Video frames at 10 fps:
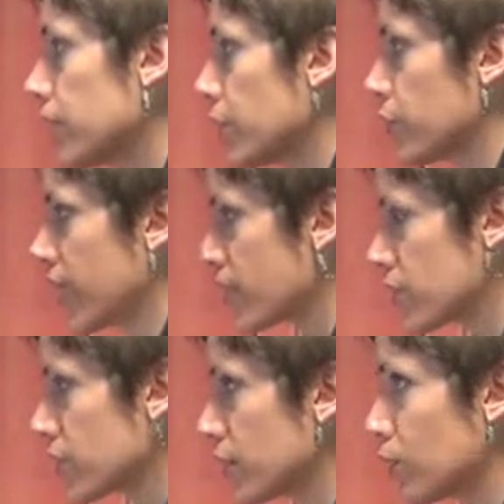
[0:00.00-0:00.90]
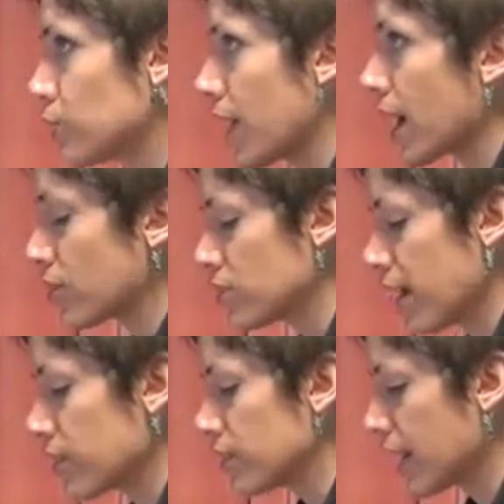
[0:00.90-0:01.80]
low, they have their ears back, their
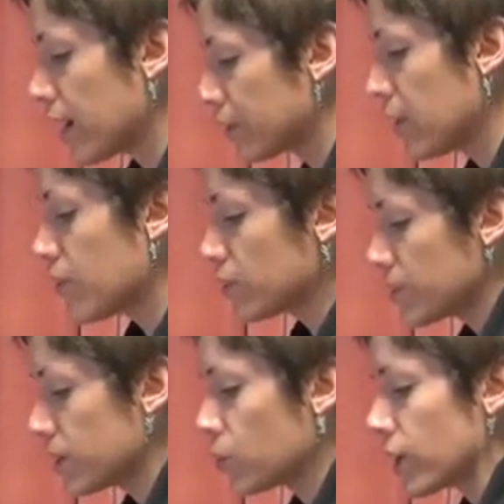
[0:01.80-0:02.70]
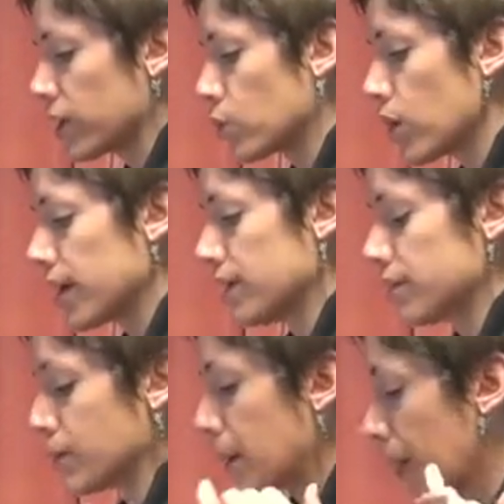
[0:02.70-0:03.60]
tail down, they're being quite quiet.